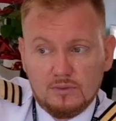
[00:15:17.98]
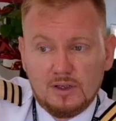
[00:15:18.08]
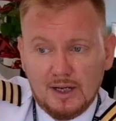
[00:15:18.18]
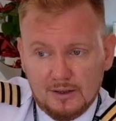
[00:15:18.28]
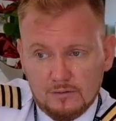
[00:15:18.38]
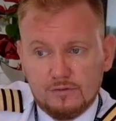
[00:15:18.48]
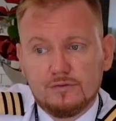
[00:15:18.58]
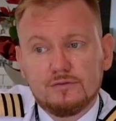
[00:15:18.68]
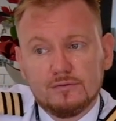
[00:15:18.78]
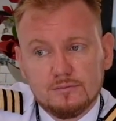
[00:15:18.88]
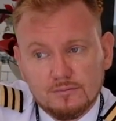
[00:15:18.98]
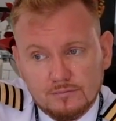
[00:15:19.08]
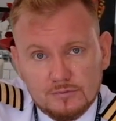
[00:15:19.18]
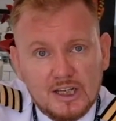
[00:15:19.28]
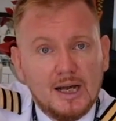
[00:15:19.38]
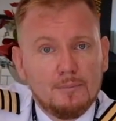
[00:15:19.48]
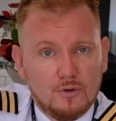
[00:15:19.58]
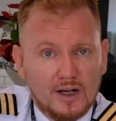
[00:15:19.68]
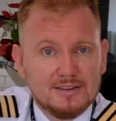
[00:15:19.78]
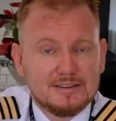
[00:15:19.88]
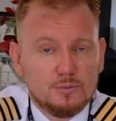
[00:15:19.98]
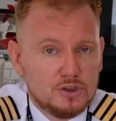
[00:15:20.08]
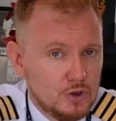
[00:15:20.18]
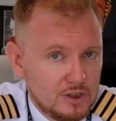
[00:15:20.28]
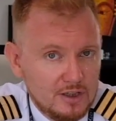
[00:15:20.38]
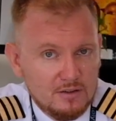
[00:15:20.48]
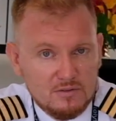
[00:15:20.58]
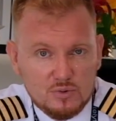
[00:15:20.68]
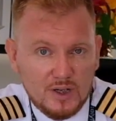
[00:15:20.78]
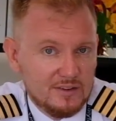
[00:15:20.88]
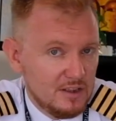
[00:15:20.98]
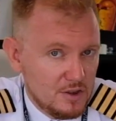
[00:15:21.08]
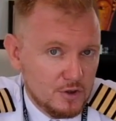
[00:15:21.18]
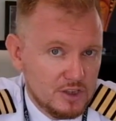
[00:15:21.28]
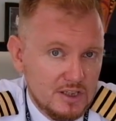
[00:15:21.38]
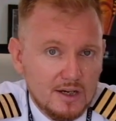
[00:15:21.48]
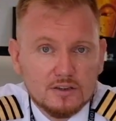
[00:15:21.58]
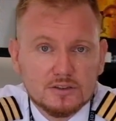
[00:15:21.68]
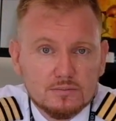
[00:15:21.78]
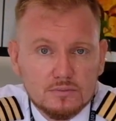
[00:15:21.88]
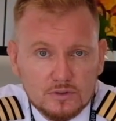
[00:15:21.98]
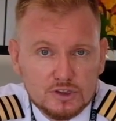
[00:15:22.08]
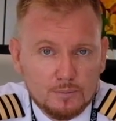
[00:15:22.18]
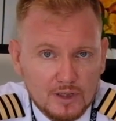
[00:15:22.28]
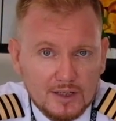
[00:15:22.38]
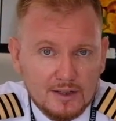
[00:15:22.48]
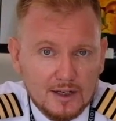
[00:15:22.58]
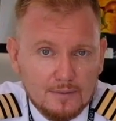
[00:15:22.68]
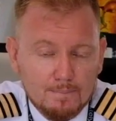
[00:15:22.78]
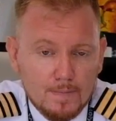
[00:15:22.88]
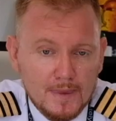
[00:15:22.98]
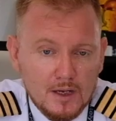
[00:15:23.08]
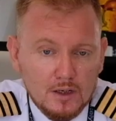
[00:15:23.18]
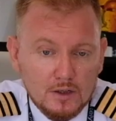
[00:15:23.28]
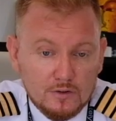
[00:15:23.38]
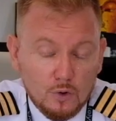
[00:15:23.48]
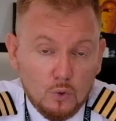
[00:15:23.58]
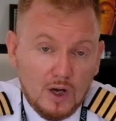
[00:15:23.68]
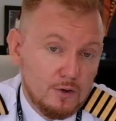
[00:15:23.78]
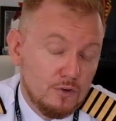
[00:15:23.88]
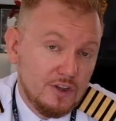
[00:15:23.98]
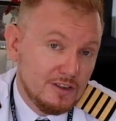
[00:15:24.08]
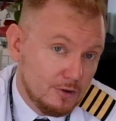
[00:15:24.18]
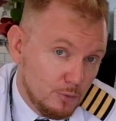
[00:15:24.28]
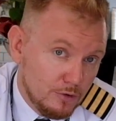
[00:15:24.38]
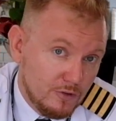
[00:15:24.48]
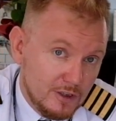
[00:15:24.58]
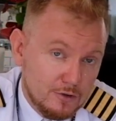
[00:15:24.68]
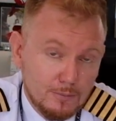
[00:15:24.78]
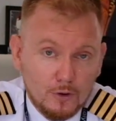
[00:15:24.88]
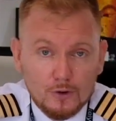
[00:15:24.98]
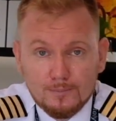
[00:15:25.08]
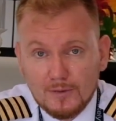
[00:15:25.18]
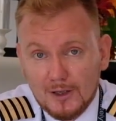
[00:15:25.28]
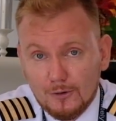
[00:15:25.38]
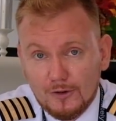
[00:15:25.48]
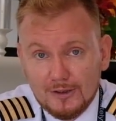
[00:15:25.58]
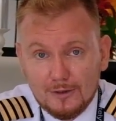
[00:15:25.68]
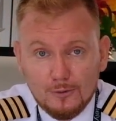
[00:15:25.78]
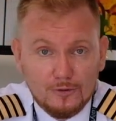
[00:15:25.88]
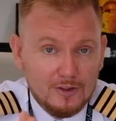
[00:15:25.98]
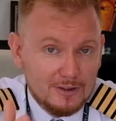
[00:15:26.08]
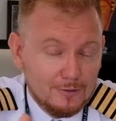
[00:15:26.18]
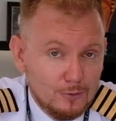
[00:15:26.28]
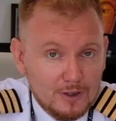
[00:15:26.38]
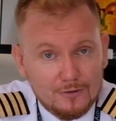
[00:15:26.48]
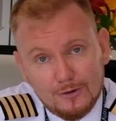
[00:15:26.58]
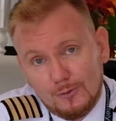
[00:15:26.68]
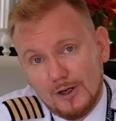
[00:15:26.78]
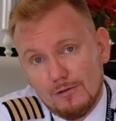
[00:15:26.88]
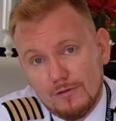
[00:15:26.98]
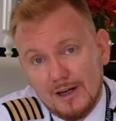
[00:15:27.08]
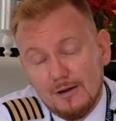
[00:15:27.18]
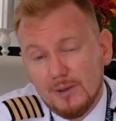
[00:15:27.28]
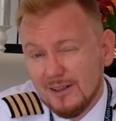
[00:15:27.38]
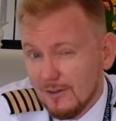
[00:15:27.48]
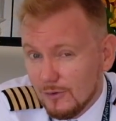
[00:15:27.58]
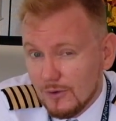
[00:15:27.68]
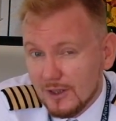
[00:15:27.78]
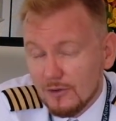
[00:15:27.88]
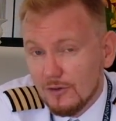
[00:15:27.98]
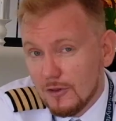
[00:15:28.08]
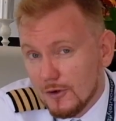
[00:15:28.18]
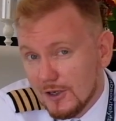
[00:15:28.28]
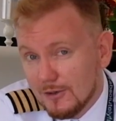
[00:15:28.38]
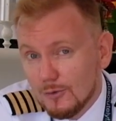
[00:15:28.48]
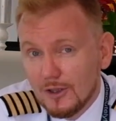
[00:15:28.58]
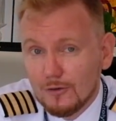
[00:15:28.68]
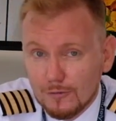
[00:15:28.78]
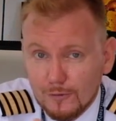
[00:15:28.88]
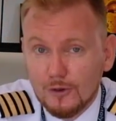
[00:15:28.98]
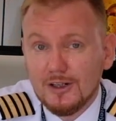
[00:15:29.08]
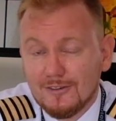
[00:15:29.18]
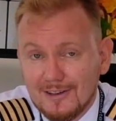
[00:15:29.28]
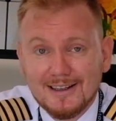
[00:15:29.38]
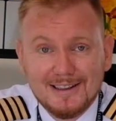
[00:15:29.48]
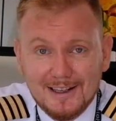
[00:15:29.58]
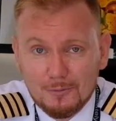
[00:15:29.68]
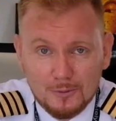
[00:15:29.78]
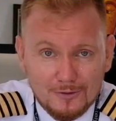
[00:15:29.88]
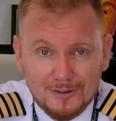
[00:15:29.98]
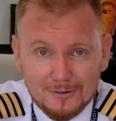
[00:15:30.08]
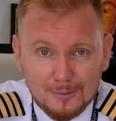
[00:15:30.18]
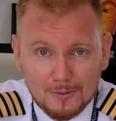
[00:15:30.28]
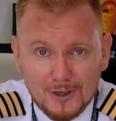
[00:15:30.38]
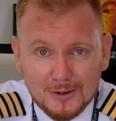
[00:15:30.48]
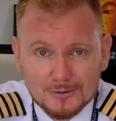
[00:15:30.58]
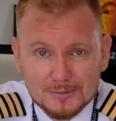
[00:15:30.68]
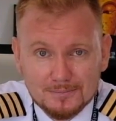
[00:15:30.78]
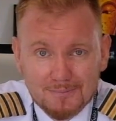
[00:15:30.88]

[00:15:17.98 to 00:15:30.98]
kind of time horizon. We're talking 20, 30 years or something like that. So I don't think that you will see it tomorrow. I don't think that you'll see it in 2025, but in 2030, 2040, it's likely that we'll see some around.